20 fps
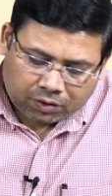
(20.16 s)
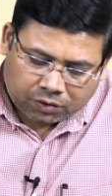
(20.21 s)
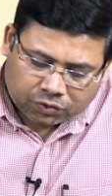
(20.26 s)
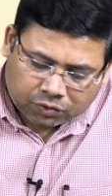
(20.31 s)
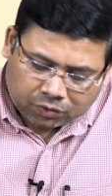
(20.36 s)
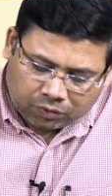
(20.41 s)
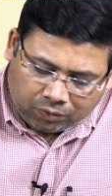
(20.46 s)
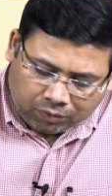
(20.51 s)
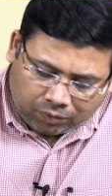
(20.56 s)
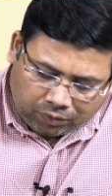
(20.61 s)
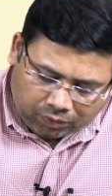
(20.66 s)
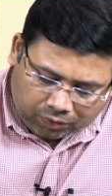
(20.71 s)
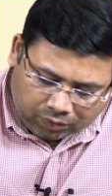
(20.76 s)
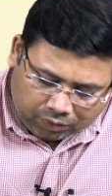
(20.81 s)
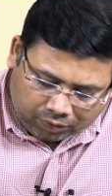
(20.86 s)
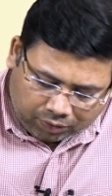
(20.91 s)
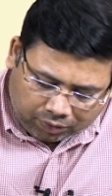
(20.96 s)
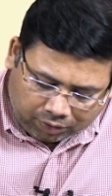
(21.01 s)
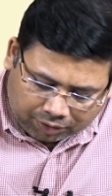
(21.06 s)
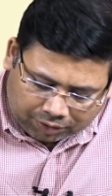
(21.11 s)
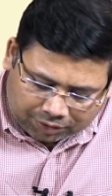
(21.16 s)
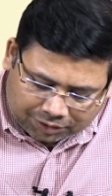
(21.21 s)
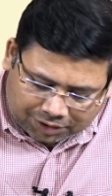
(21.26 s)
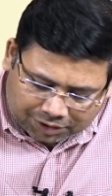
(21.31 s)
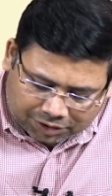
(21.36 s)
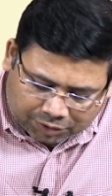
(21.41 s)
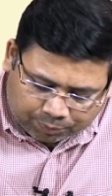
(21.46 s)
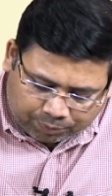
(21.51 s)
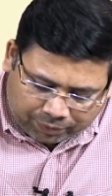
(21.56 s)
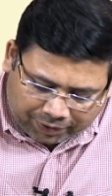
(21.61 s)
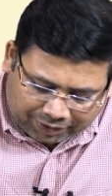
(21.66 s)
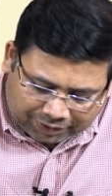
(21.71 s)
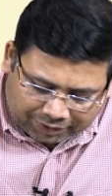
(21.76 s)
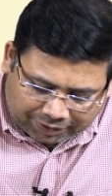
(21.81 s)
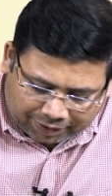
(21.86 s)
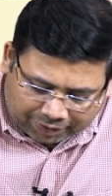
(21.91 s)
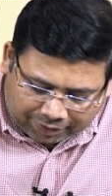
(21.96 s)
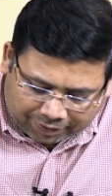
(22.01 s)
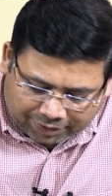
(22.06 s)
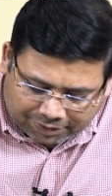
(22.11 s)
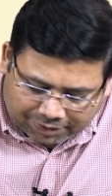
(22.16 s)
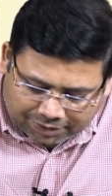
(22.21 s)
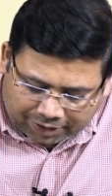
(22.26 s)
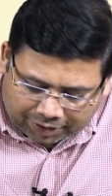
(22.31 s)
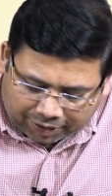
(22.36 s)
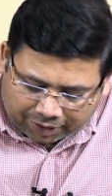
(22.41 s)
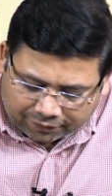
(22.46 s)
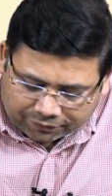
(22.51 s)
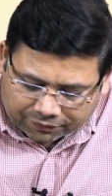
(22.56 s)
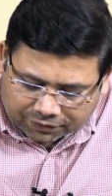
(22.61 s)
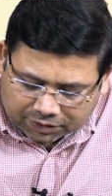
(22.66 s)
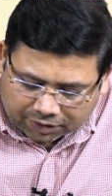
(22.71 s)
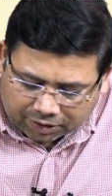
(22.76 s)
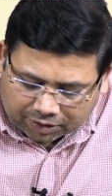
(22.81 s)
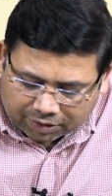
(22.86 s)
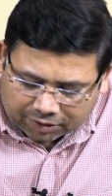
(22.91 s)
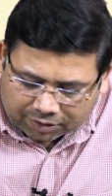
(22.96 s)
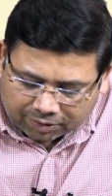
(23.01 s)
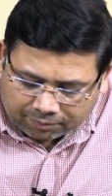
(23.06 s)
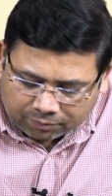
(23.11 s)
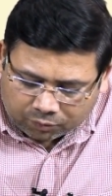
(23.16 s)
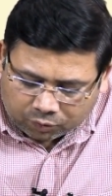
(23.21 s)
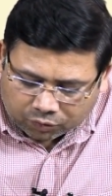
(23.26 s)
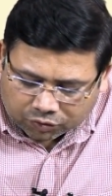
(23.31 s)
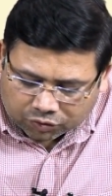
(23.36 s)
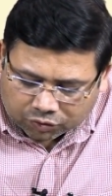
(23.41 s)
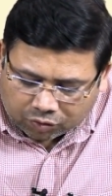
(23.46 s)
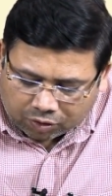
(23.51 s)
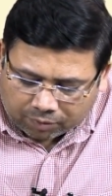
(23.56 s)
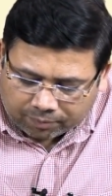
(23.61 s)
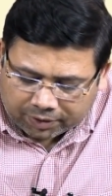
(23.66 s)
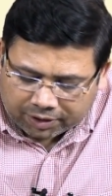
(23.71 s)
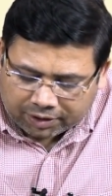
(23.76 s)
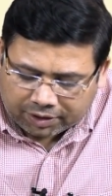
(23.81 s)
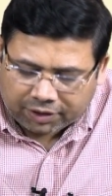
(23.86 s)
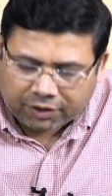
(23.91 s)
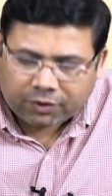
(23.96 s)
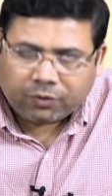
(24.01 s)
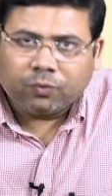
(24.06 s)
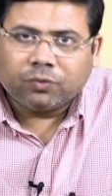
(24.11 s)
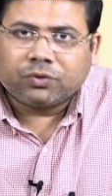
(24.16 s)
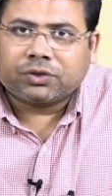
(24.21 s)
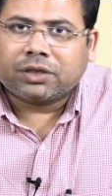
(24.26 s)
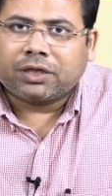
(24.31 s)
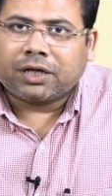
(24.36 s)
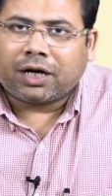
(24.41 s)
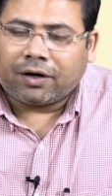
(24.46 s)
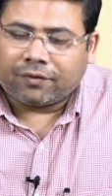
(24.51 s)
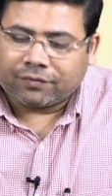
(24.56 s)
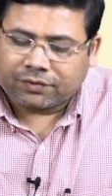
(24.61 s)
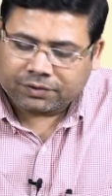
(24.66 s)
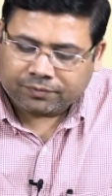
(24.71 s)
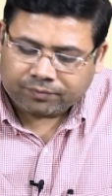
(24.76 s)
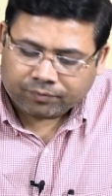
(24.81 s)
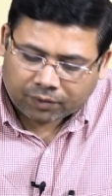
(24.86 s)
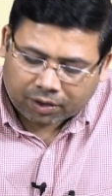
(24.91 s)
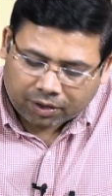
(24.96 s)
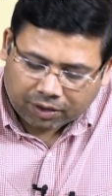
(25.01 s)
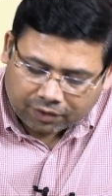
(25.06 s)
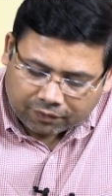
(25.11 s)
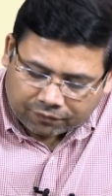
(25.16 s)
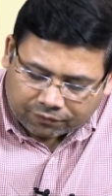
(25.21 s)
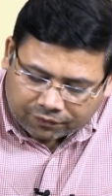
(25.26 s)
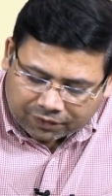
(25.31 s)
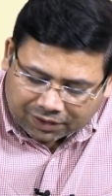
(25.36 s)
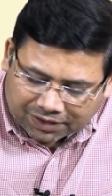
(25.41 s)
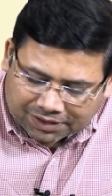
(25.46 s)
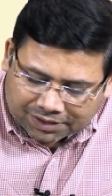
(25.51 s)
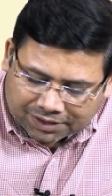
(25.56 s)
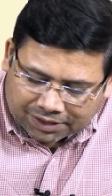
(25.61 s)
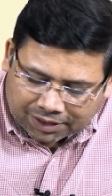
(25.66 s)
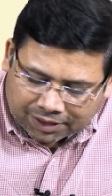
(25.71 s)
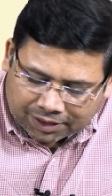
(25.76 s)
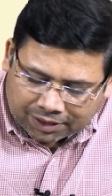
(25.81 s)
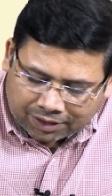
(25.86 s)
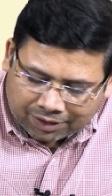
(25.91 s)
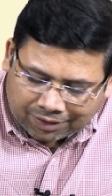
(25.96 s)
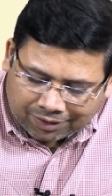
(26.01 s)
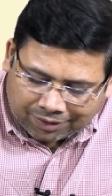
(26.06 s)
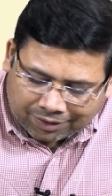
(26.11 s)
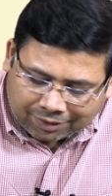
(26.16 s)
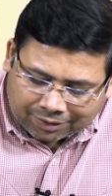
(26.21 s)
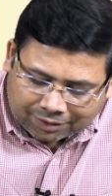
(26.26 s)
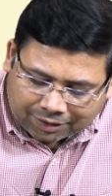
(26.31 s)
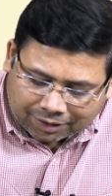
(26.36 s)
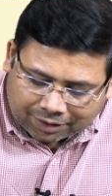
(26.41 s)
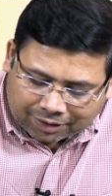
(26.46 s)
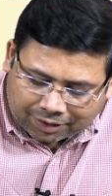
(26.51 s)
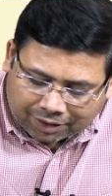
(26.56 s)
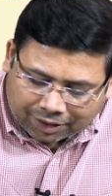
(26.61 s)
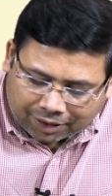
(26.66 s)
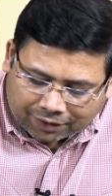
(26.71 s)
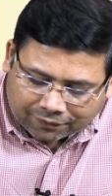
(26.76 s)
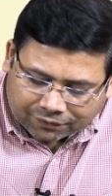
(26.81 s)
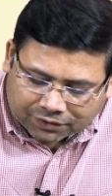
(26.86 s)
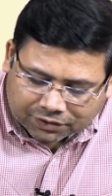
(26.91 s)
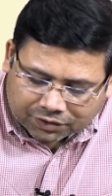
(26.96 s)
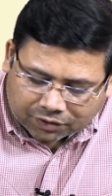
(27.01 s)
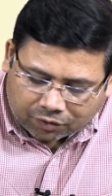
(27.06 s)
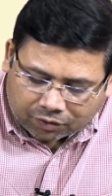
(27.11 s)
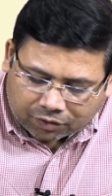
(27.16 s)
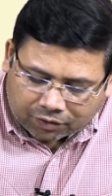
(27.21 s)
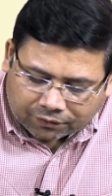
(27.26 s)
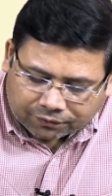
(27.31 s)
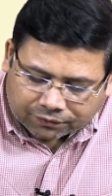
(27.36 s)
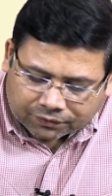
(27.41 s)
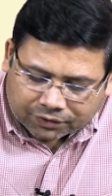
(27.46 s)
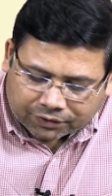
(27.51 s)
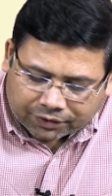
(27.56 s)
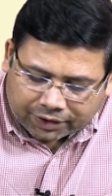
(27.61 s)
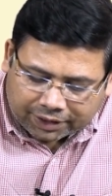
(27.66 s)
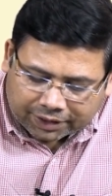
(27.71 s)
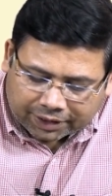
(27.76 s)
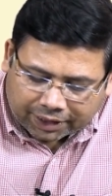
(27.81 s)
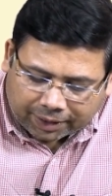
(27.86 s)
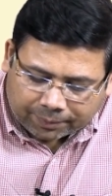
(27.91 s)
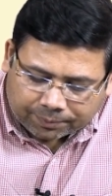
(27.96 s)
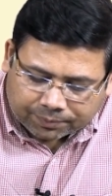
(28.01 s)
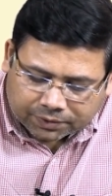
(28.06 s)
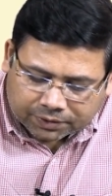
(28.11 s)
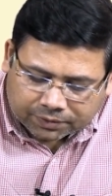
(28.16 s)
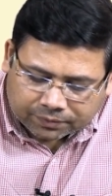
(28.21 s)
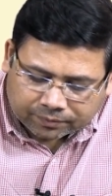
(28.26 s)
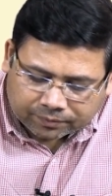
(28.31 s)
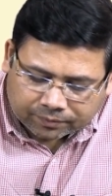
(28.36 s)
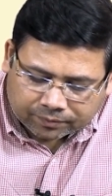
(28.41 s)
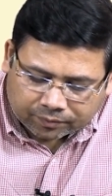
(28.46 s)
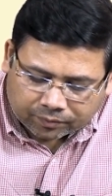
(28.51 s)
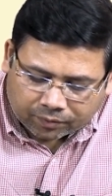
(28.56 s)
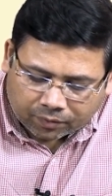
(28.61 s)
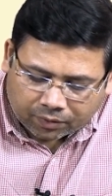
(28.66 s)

So the split thickness grafts are the most commonly used grafts. If we see the grafts are of three types.